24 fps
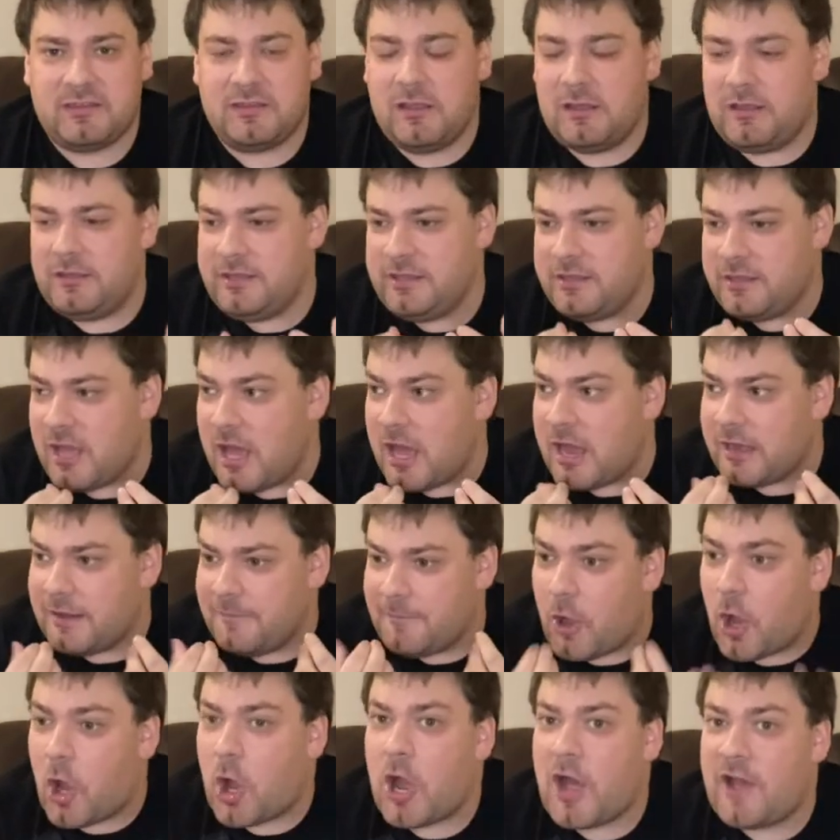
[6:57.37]
he got
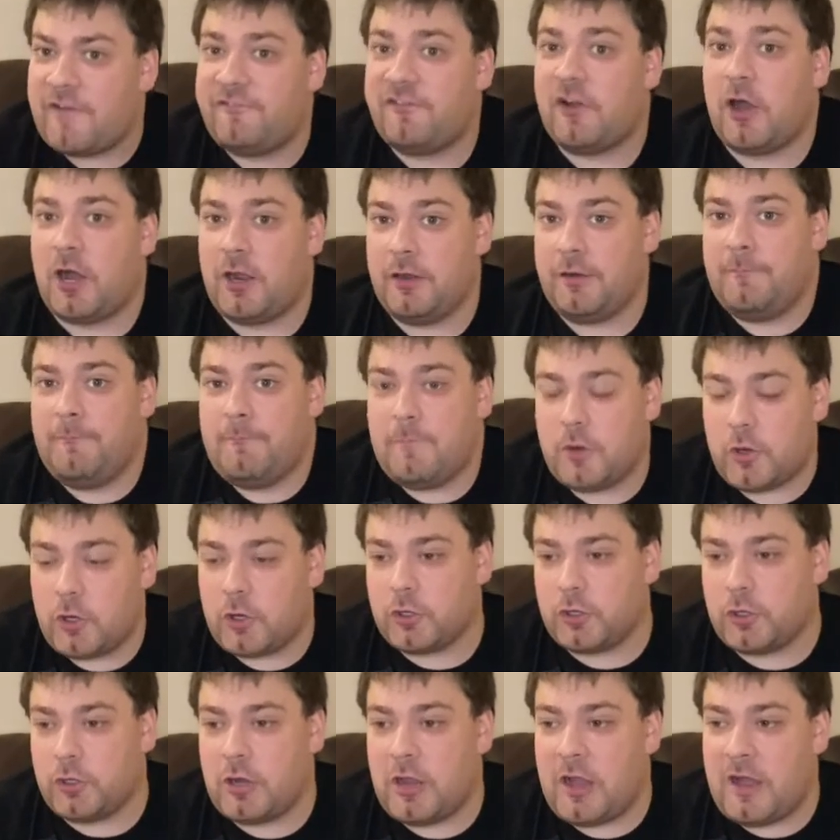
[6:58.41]
him off on a
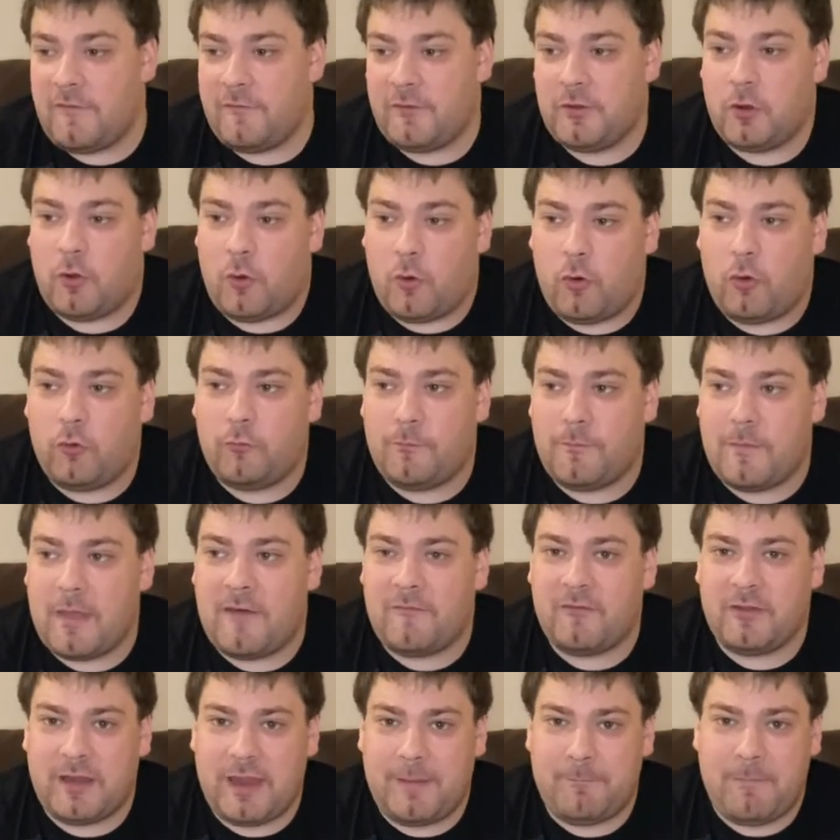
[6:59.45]
murder of
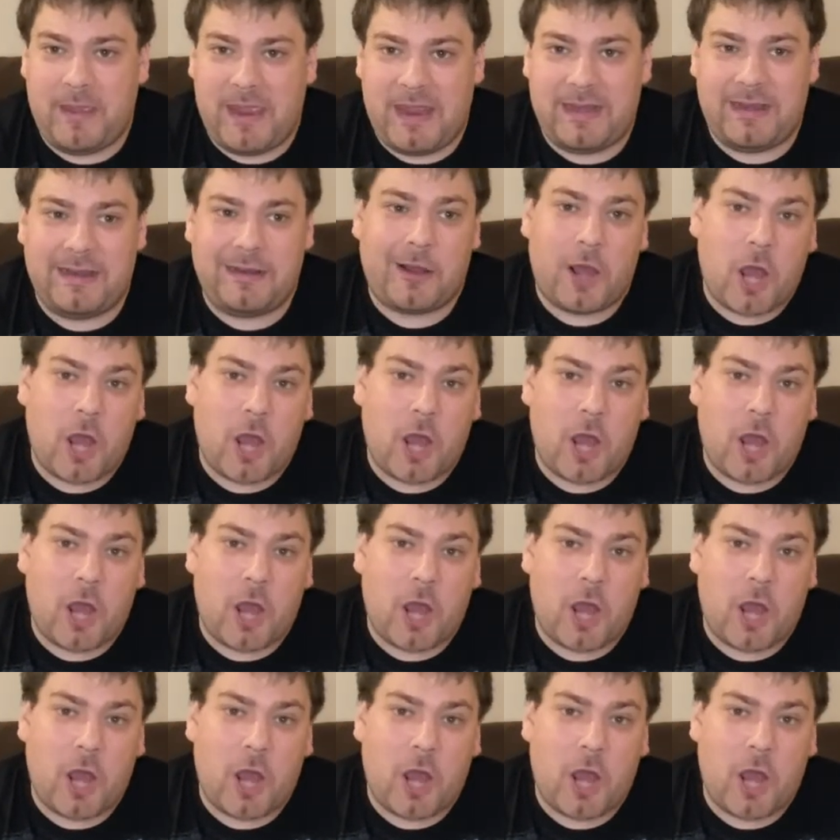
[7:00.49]
a man at a